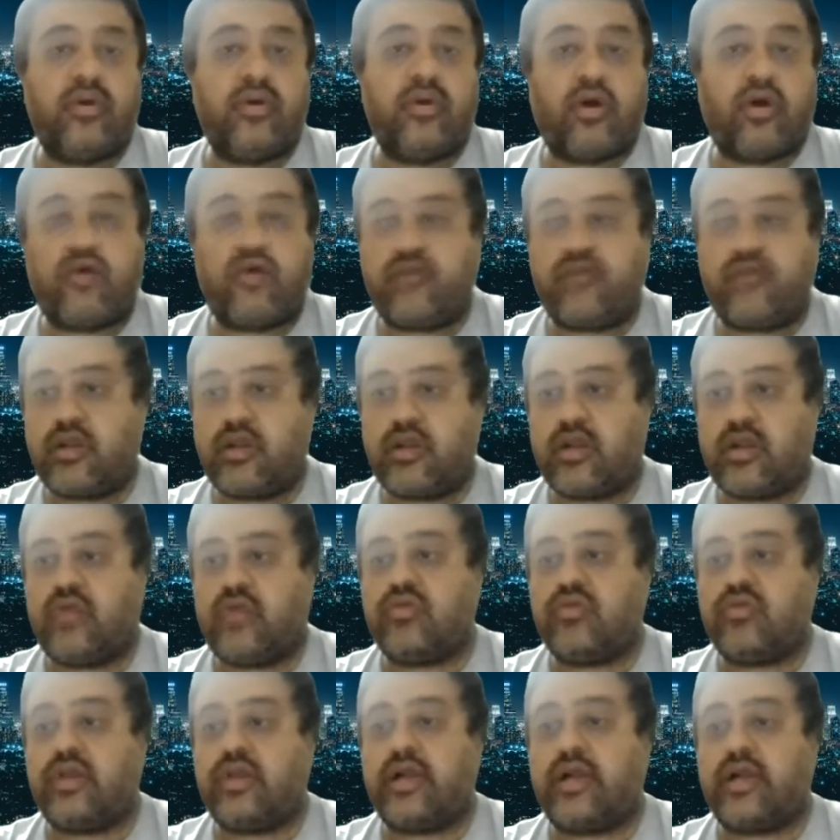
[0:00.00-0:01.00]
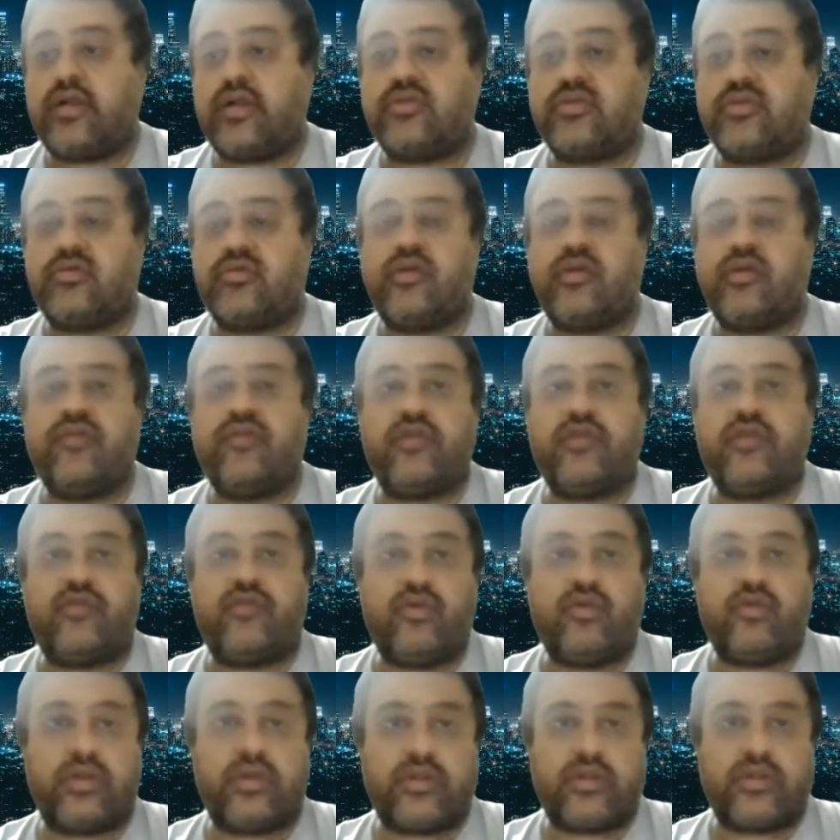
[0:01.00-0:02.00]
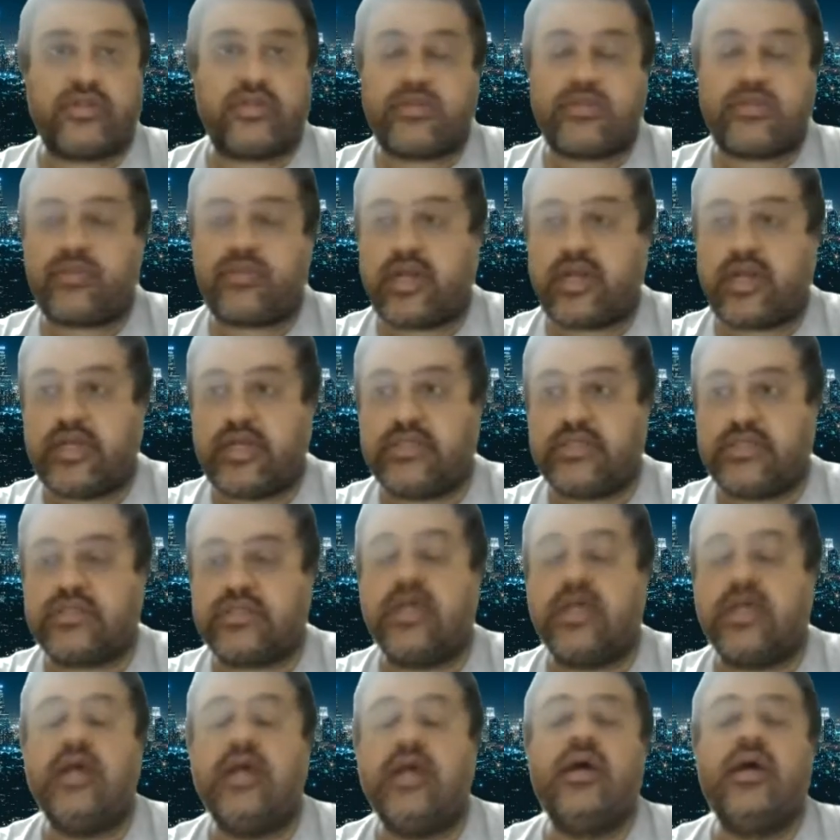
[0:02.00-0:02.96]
offer around that. So even if you increase the price,